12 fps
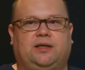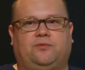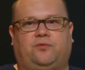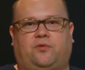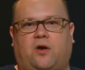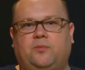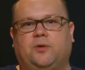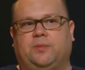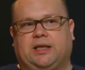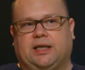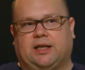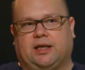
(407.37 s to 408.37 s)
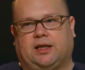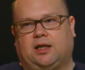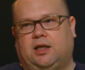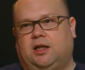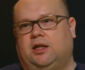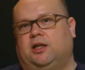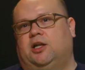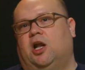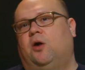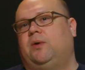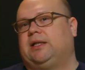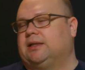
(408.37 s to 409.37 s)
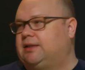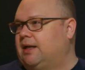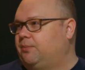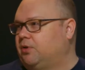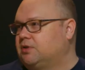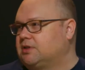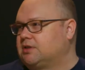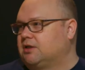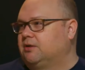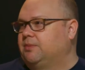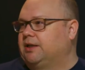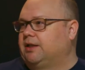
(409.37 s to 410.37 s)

in from the beginning, knowing that that person's going to be